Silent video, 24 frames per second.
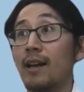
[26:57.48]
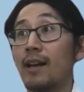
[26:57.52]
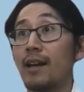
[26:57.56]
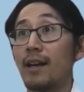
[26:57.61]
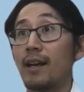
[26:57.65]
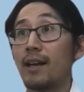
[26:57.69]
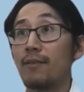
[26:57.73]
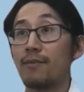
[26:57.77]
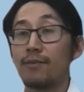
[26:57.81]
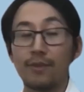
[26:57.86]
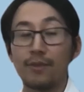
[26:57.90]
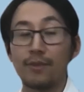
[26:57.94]

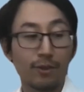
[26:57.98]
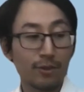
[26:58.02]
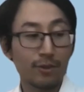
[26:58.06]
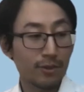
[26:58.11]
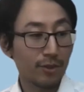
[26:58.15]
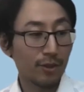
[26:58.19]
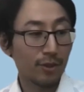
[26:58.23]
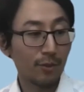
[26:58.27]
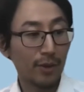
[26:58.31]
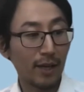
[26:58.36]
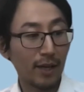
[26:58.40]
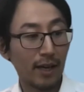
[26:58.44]
And
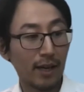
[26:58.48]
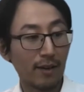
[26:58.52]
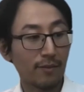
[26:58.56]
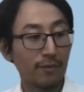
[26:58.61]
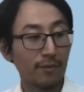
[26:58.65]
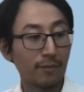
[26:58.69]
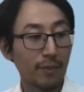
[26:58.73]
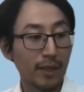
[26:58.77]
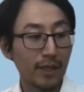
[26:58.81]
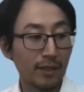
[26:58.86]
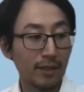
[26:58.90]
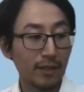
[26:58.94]
also we
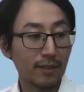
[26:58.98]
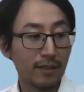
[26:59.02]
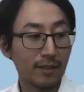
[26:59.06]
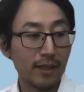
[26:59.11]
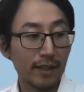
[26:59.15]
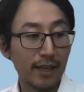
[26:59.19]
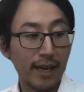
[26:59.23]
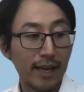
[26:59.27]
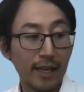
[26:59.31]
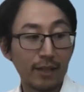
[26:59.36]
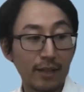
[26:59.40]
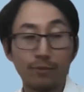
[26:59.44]
have buttons
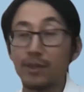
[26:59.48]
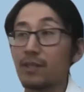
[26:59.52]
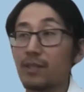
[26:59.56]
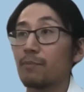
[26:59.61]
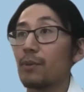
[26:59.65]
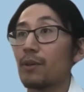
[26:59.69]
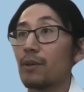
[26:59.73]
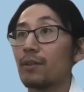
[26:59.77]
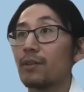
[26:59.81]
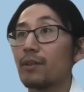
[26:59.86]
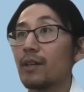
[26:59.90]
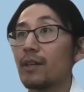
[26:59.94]
like Add
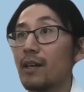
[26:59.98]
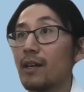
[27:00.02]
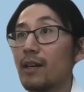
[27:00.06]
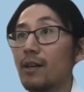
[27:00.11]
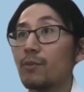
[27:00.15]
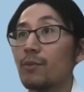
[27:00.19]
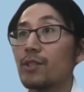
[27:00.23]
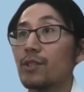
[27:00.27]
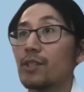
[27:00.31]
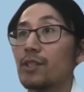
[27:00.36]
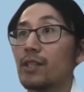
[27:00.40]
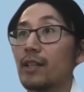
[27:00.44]
Responder,
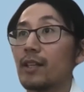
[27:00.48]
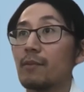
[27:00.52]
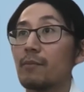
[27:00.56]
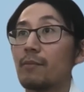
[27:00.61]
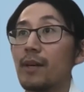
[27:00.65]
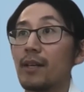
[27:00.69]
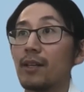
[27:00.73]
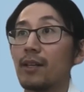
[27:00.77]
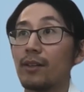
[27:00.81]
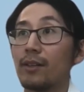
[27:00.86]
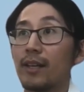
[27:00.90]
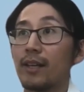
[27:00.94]
which I can
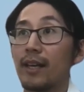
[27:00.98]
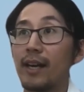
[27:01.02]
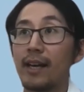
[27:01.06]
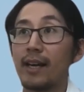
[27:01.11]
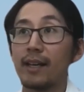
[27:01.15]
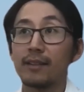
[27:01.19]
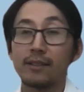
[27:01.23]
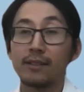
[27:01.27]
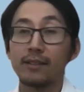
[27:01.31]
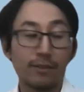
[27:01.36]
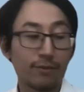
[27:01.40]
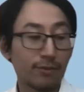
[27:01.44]
manually
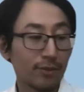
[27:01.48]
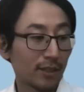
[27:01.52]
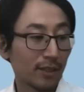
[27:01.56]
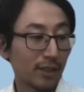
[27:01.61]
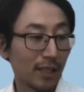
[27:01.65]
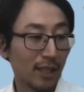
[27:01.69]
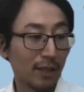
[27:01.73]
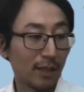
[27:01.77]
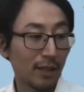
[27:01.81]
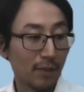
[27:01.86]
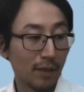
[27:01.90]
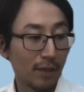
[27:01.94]
add different
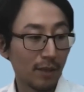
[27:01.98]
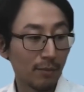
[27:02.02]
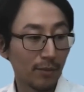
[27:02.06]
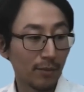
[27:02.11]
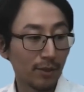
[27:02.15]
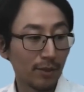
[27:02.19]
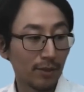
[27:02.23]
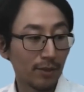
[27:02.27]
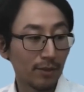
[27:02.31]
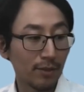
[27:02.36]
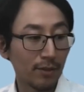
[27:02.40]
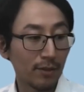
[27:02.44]
team
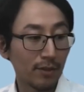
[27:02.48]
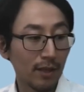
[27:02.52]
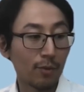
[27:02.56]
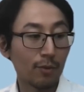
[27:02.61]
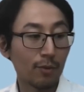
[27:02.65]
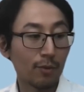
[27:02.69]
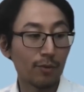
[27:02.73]
members or